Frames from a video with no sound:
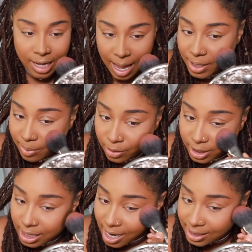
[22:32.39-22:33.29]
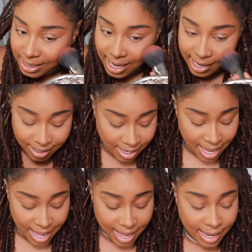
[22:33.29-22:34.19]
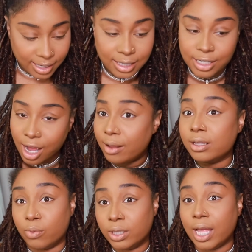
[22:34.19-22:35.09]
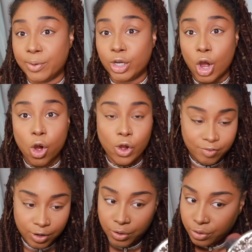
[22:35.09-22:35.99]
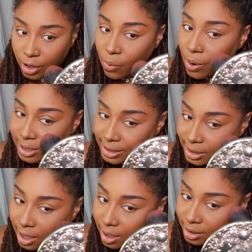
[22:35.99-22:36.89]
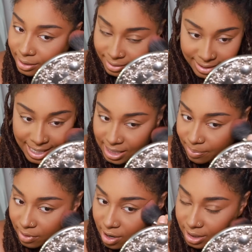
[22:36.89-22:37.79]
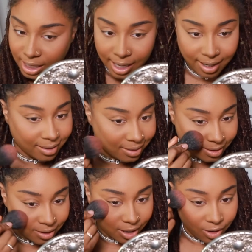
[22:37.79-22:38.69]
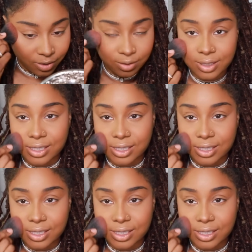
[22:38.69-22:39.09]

I be uploading content and y'all will let me know if you don't want that type of content, you know?